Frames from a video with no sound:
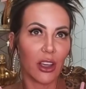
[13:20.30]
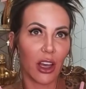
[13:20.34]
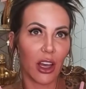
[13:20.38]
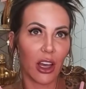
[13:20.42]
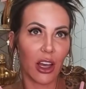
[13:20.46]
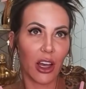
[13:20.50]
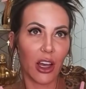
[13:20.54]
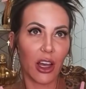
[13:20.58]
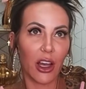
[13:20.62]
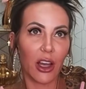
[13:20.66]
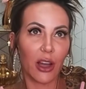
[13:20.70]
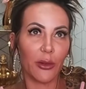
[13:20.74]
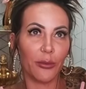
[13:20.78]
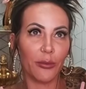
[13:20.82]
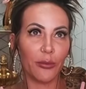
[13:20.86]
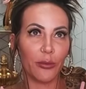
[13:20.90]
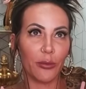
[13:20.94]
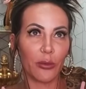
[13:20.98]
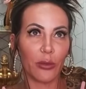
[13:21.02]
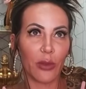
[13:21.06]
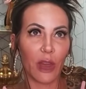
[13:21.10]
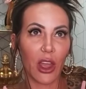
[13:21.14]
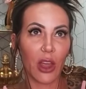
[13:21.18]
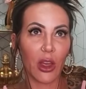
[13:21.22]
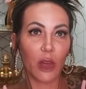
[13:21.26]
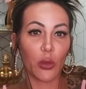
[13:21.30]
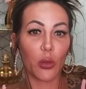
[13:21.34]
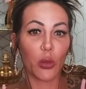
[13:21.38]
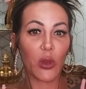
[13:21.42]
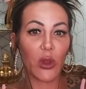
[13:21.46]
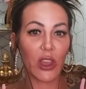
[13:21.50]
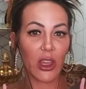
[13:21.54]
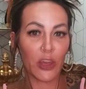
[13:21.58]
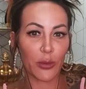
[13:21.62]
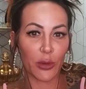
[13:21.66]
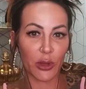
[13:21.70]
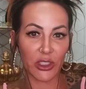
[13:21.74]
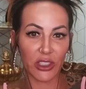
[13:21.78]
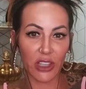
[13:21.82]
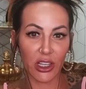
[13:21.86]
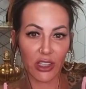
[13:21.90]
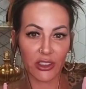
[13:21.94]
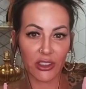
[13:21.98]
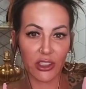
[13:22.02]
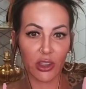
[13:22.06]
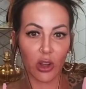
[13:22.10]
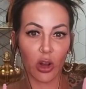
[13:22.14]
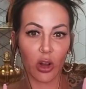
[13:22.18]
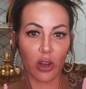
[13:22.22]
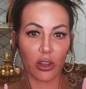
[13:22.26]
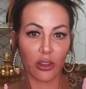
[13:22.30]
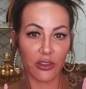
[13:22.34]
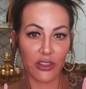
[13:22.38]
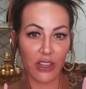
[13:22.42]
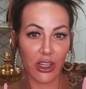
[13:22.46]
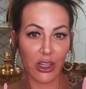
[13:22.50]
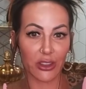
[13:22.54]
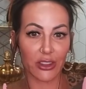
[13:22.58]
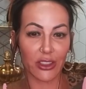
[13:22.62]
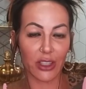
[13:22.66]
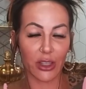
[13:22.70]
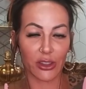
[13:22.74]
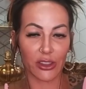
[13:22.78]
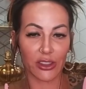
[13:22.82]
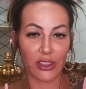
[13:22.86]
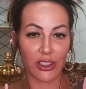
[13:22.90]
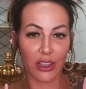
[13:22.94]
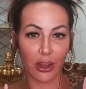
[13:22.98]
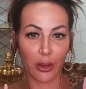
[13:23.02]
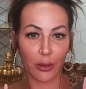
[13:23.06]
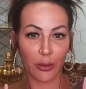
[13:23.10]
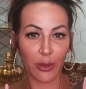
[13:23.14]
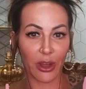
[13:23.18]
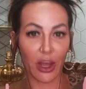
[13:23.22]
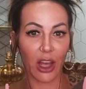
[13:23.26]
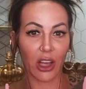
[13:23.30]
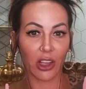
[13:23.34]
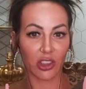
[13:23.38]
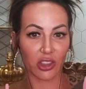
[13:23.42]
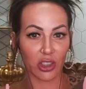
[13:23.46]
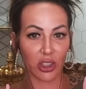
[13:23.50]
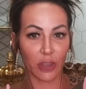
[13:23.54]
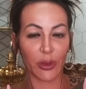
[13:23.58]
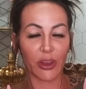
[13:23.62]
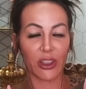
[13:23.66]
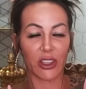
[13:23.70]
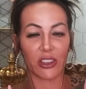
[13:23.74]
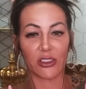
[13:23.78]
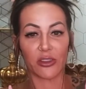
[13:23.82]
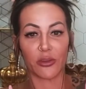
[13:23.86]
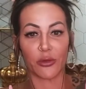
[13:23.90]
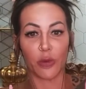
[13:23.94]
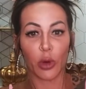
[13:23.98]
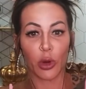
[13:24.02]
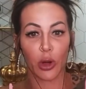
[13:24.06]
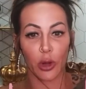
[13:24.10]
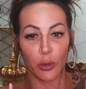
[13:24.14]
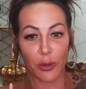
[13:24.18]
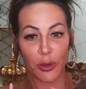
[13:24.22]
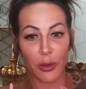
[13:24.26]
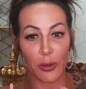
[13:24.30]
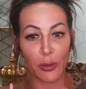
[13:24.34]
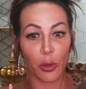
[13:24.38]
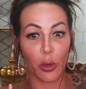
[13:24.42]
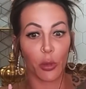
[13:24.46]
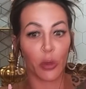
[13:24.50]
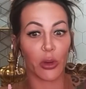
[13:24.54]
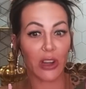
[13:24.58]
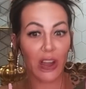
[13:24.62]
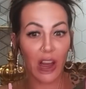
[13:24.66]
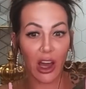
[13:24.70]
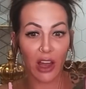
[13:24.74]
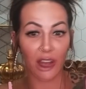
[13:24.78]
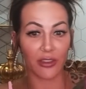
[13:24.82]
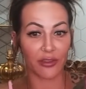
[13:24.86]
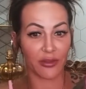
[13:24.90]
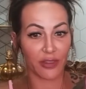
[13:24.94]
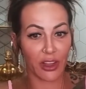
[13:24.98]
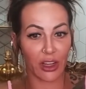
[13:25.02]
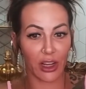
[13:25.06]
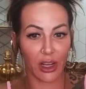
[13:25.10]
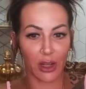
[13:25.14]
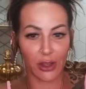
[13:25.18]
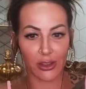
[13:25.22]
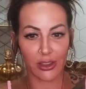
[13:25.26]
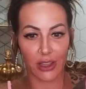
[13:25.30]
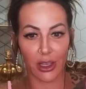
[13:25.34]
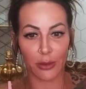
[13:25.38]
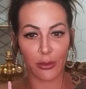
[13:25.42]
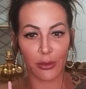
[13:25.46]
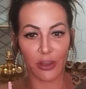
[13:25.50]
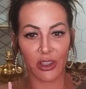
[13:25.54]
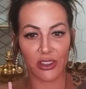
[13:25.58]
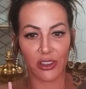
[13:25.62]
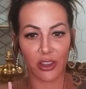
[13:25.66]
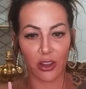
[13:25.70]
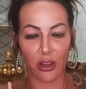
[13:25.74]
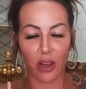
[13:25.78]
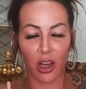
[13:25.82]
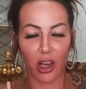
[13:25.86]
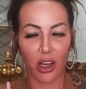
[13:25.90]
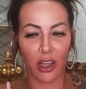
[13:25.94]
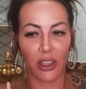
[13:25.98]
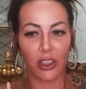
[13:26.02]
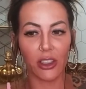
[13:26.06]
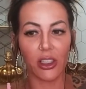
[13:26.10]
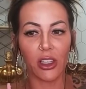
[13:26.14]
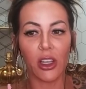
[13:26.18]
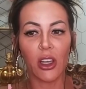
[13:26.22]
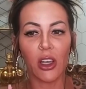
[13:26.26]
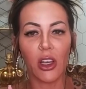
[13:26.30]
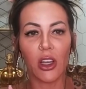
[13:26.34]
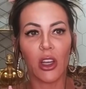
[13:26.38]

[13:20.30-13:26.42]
And we protected all of downtown Salem, actually, because 400 people would not have fit outside my salon.